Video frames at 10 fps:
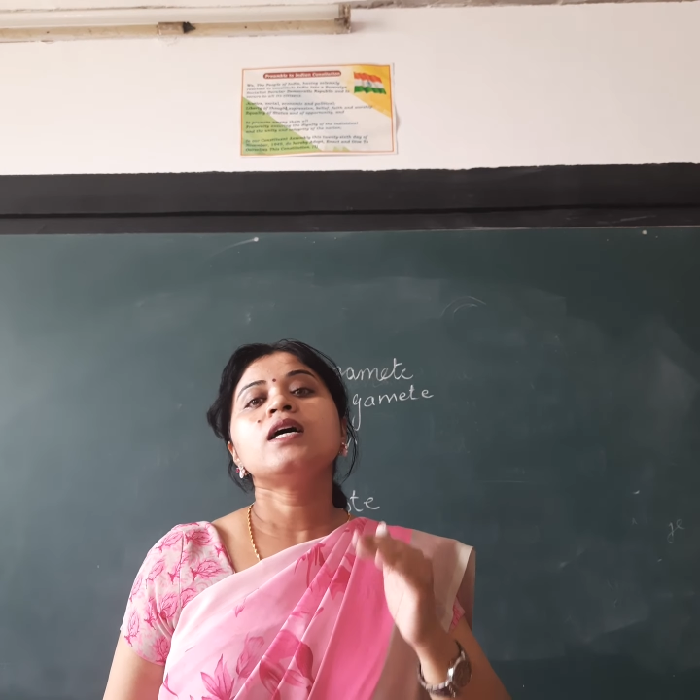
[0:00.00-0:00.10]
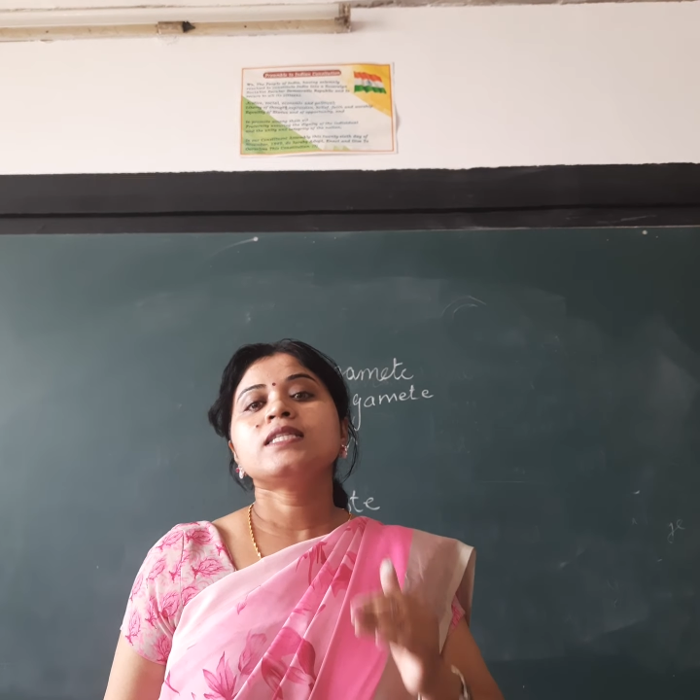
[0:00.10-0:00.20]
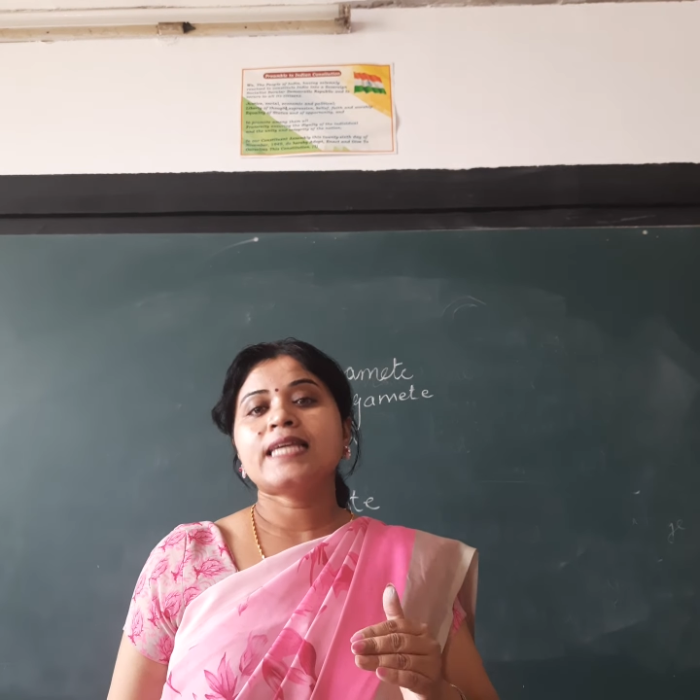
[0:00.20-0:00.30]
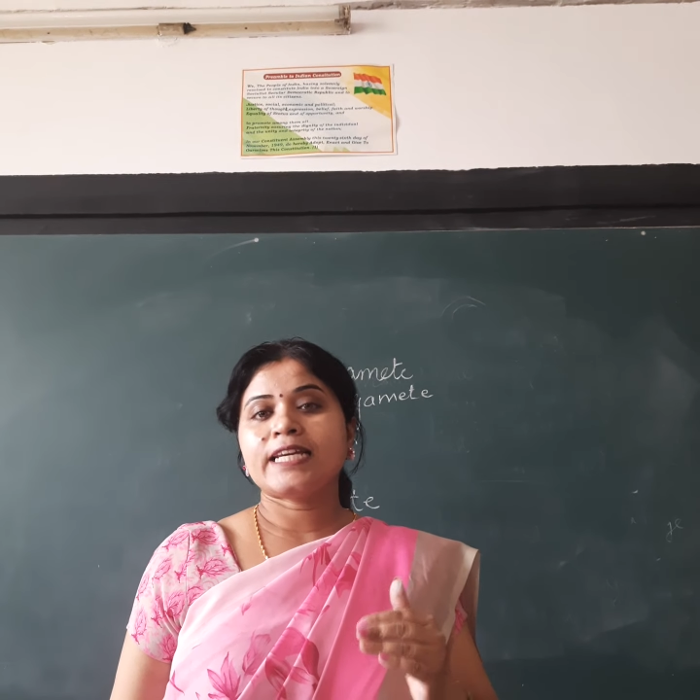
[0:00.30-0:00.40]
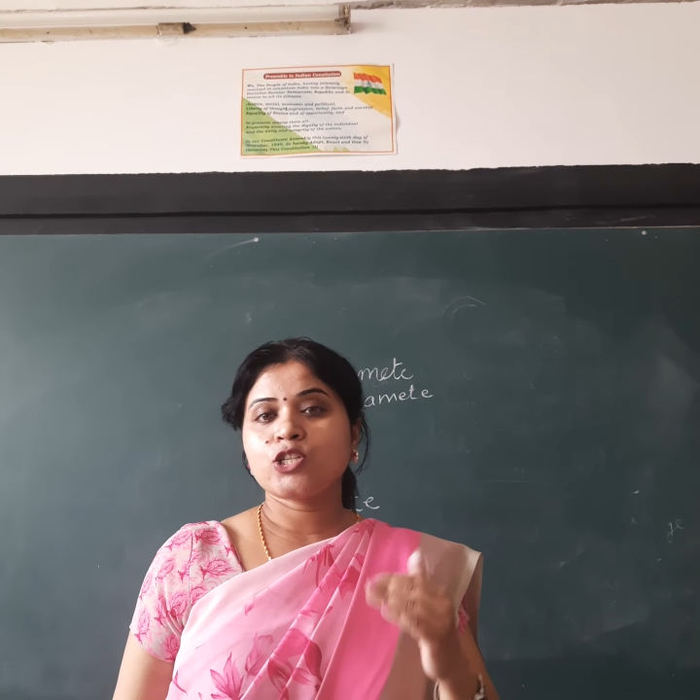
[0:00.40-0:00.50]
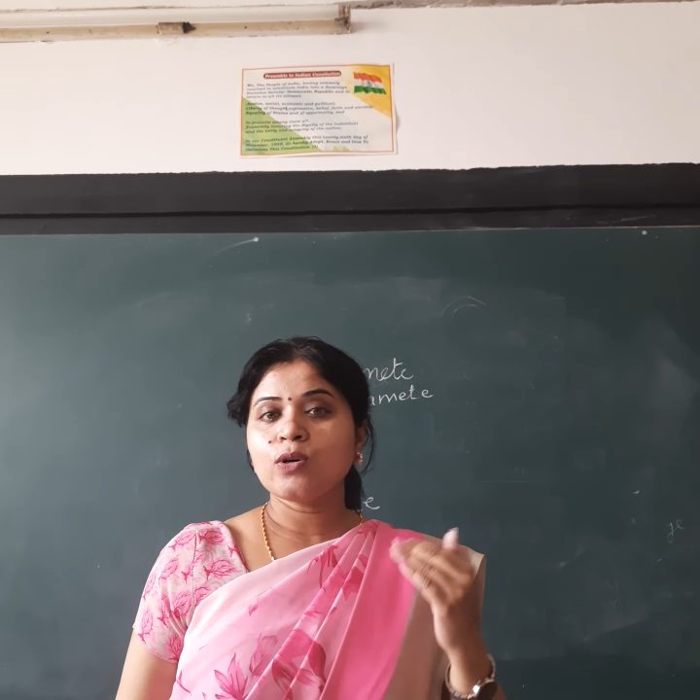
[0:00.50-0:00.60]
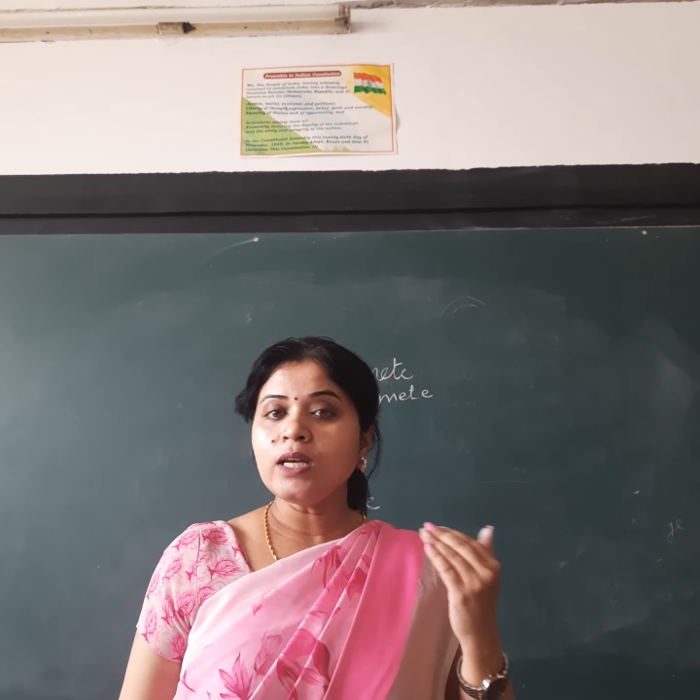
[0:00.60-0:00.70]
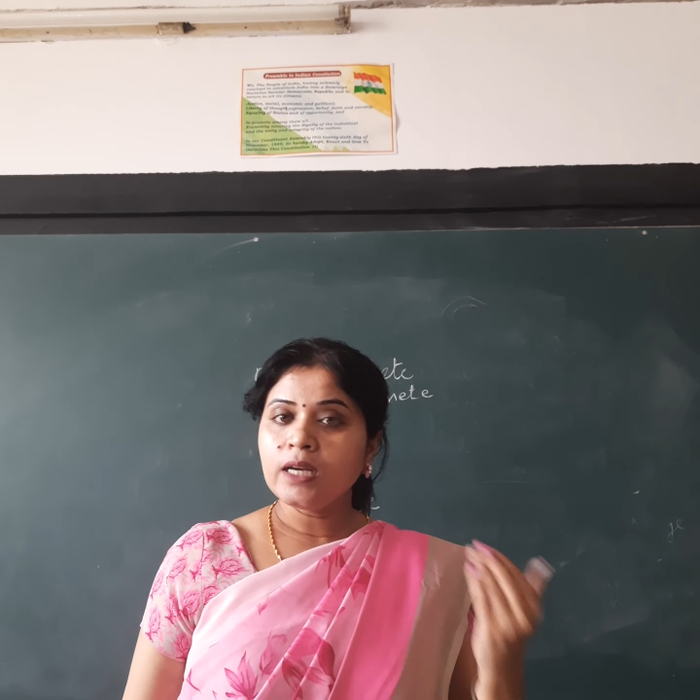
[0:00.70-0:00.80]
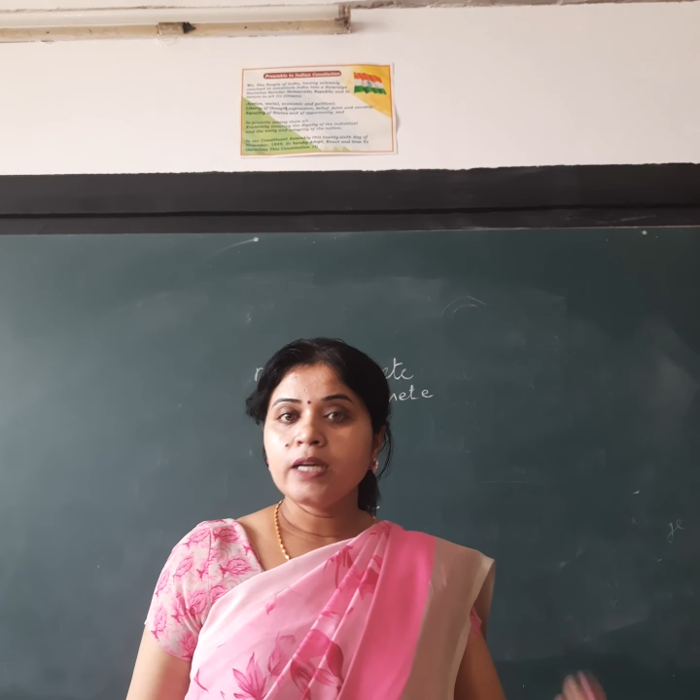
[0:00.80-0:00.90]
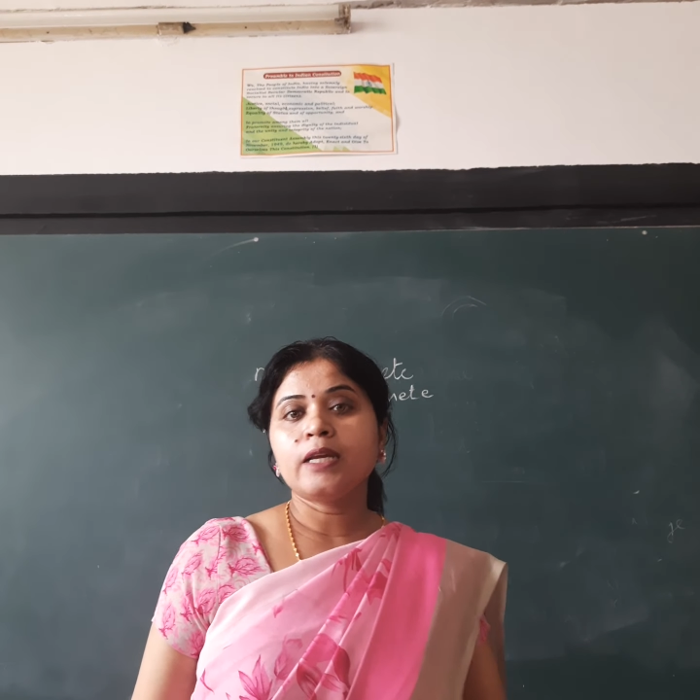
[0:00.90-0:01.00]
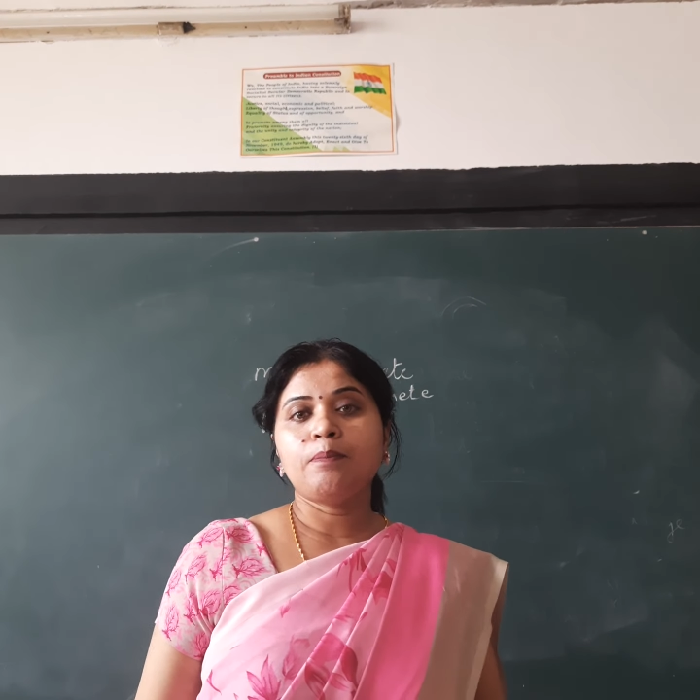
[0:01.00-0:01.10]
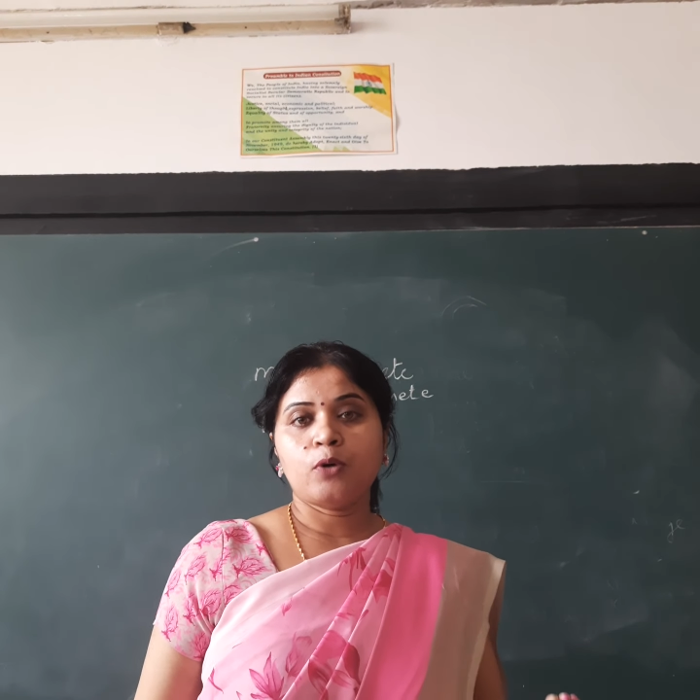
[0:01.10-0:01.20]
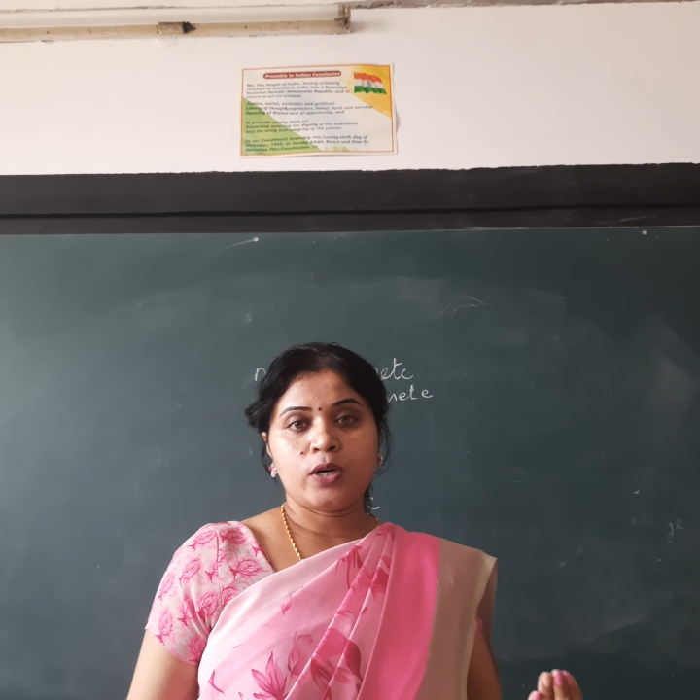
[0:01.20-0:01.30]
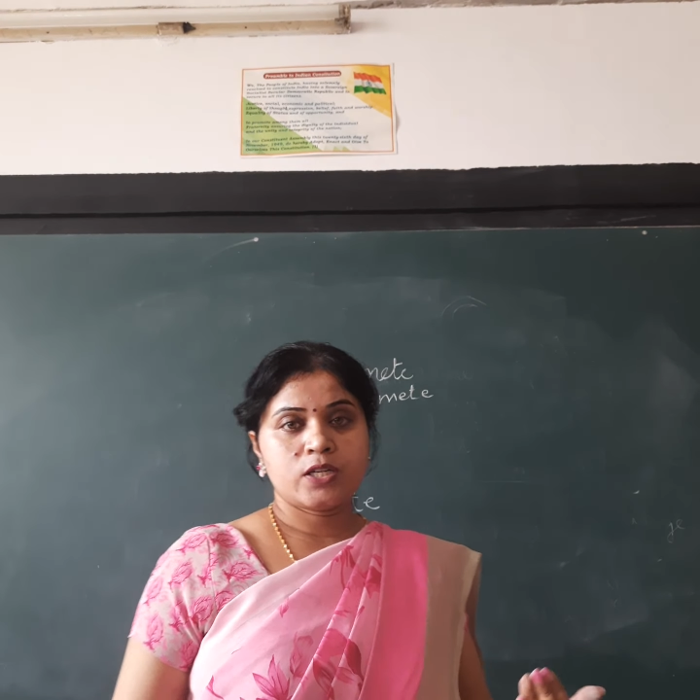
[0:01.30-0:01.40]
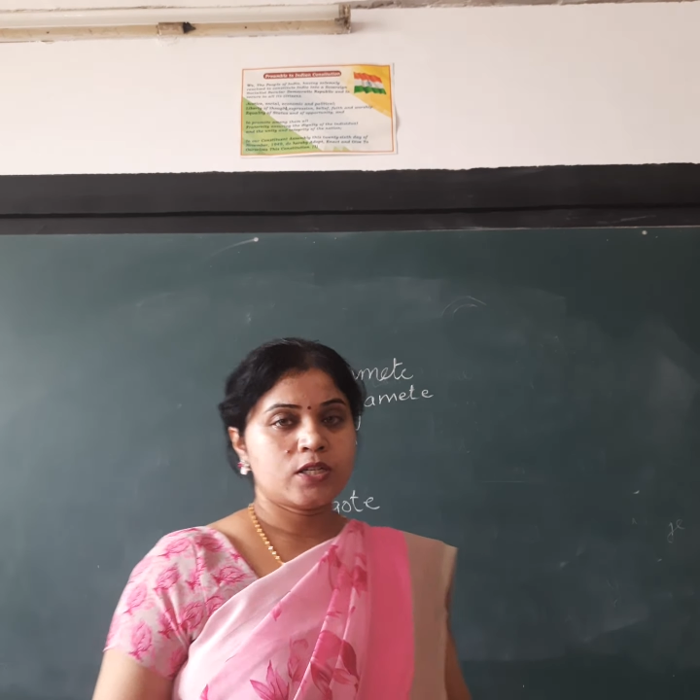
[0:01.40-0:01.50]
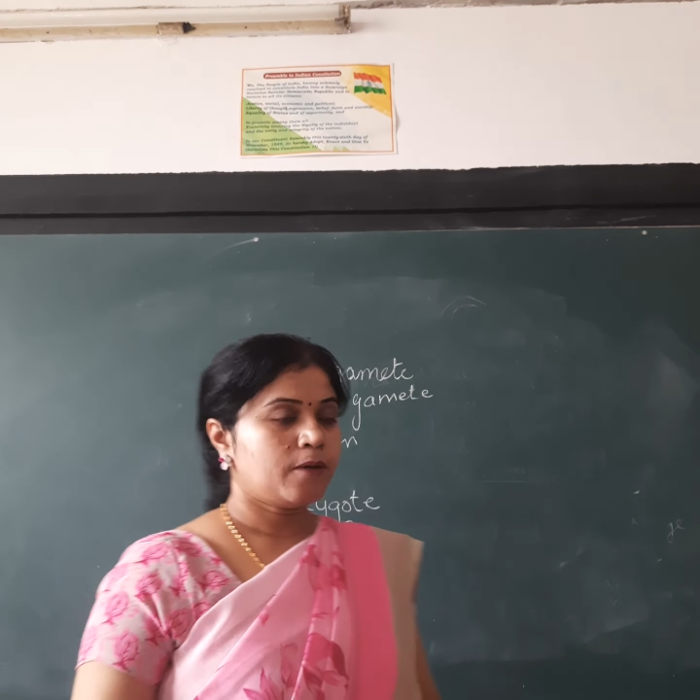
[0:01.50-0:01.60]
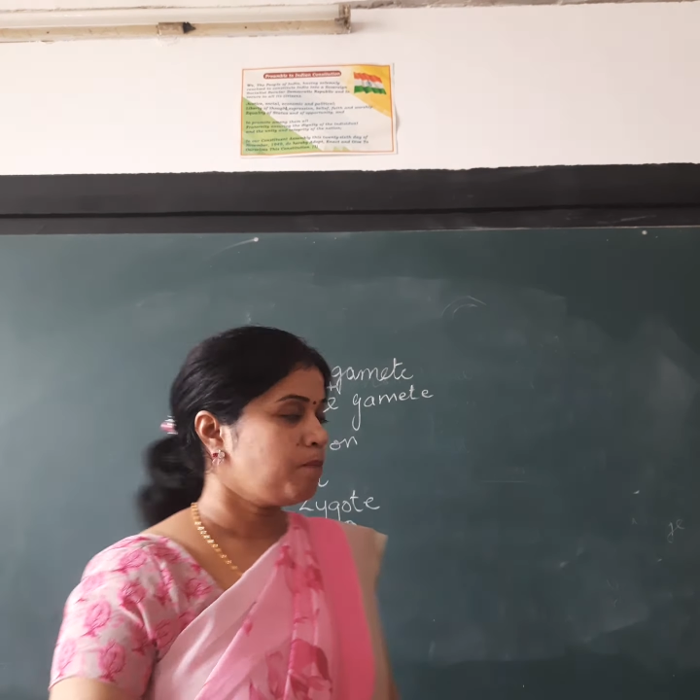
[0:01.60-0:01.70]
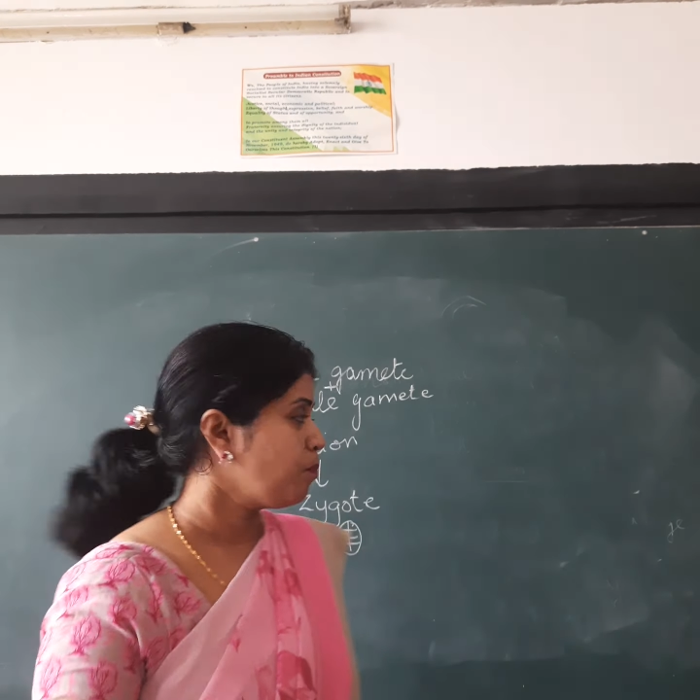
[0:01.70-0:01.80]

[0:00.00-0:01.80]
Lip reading: sexual reproduction.